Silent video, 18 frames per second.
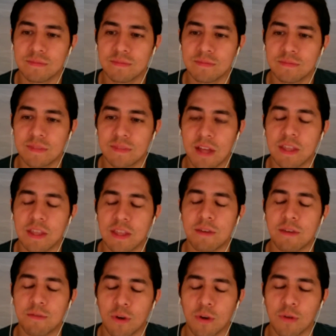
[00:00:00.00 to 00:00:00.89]
I think
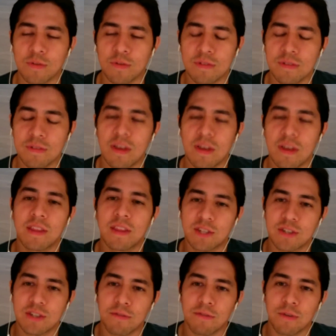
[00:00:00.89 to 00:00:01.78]
he froze. I think
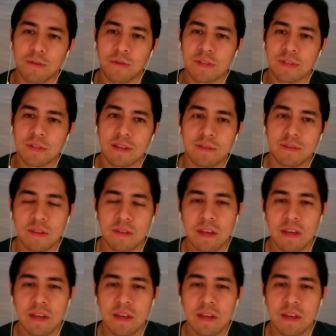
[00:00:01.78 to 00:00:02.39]
Jeff froze again.